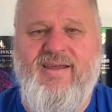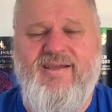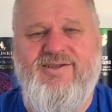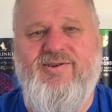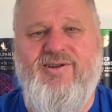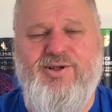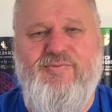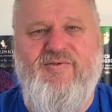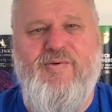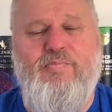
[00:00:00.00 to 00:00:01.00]
So a little
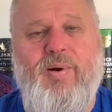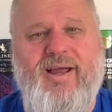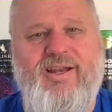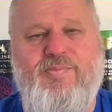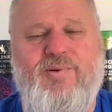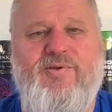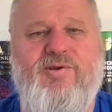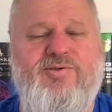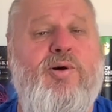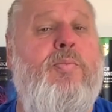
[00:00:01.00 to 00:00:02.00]
bit of a pineapple
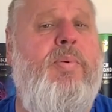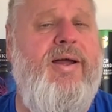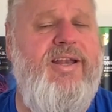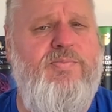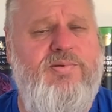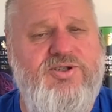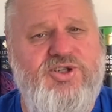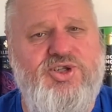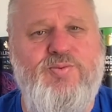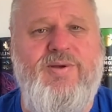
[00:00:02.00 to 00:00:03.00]
note or pineapple
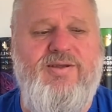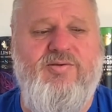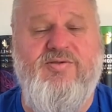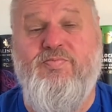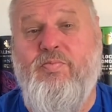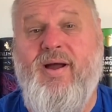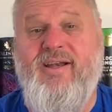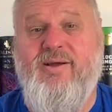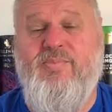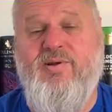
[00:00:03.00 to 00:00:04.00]
sweet or
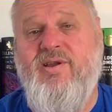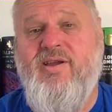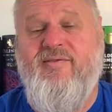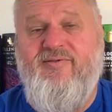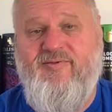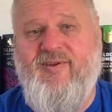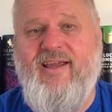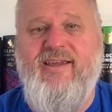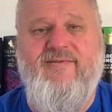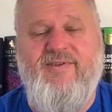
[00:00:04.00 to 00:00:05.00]
pineapple
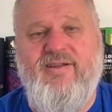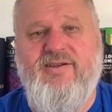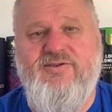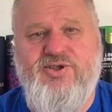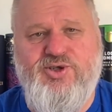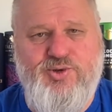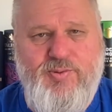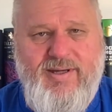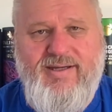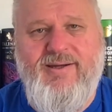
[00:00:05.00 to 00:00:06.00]
flavored
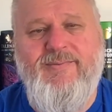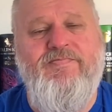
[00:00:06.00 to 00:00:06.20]
sweet.